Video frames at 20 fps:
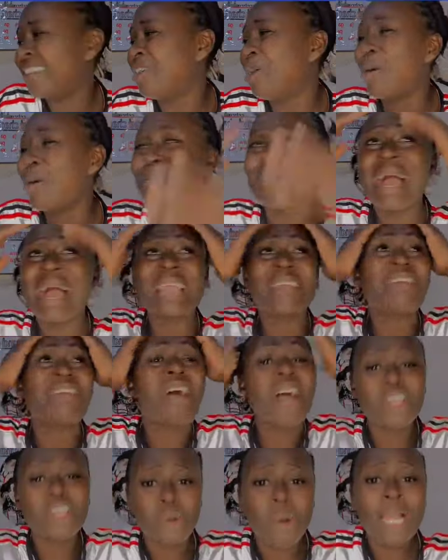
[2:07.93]
Oh my
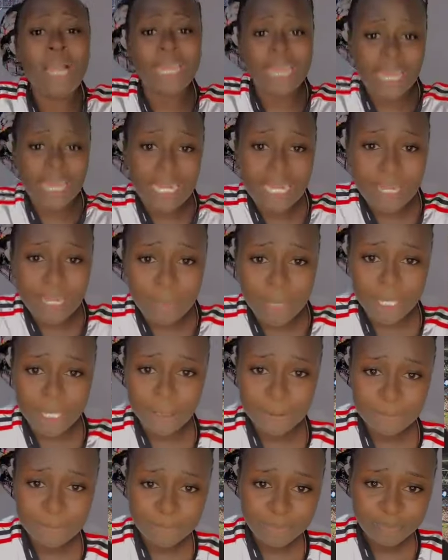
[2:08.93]
God, you are killing me,
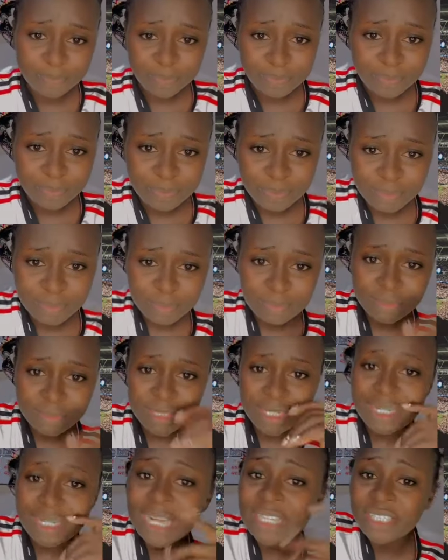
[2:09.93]

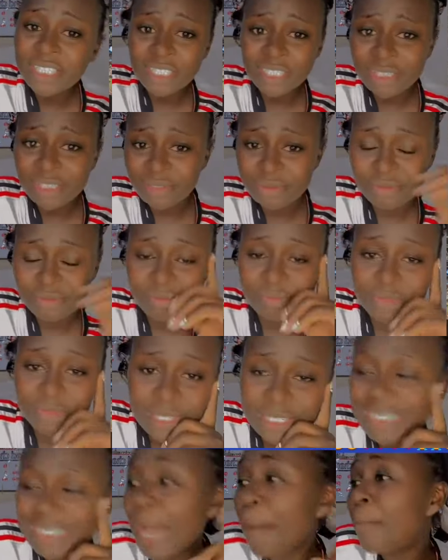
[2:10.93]
Rashid.
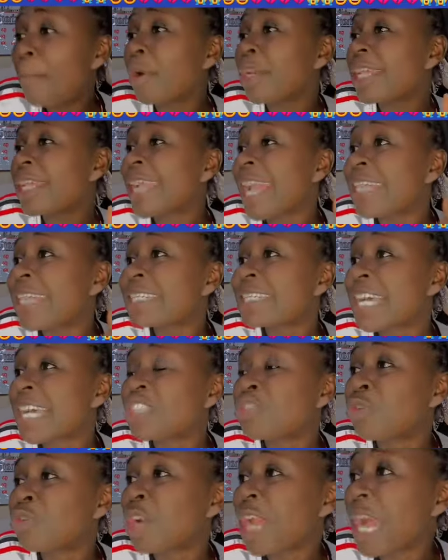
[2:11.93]
Somebody get
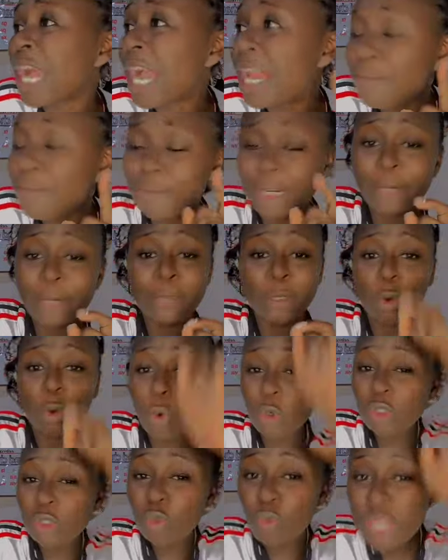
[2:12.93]
Rashford the girlfriend
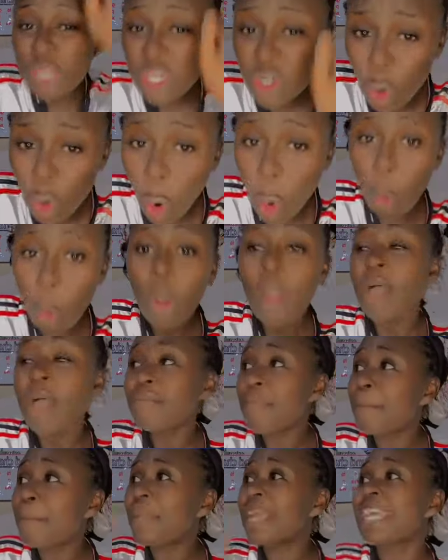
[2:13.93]
because we know
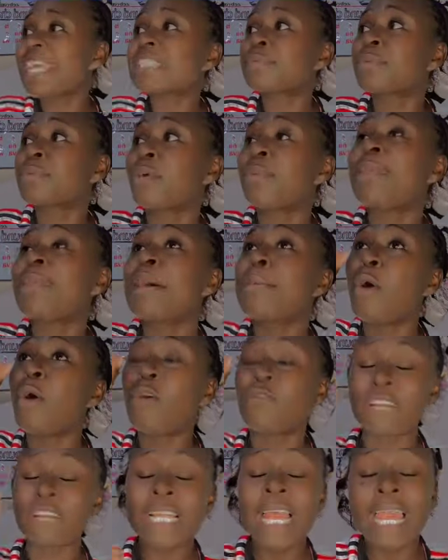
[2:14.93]
the biggest problem
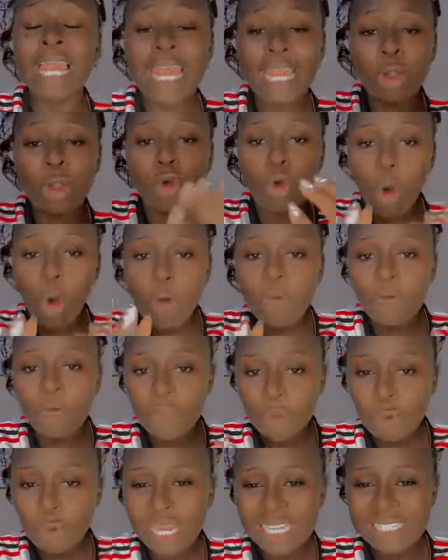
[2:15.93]
of like go
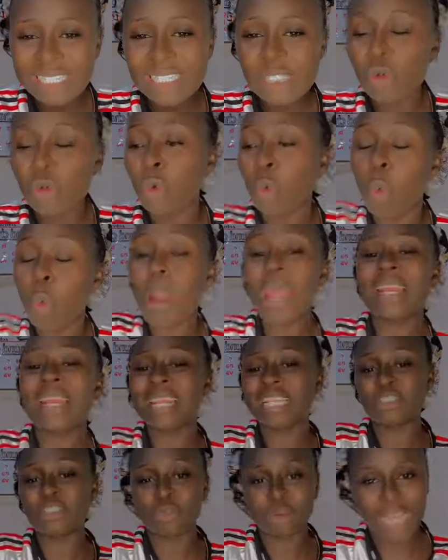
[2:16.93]
view last season when
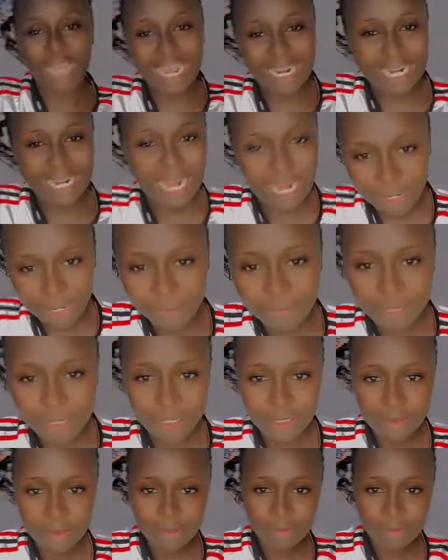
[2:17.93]
Rashford had a girlfriend.